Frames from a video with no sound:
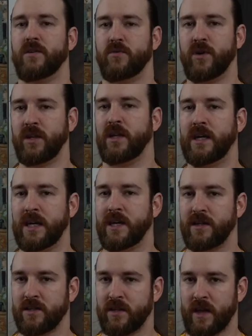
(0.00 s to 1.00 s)
to really
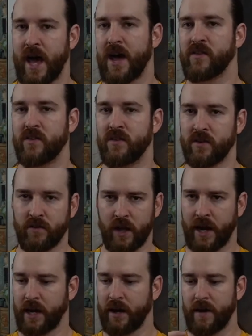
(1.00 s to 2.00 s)
get to the essence of
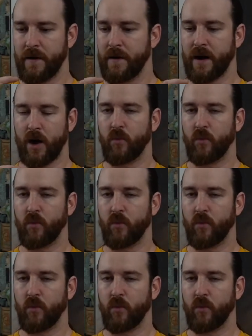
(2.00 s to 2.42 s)
a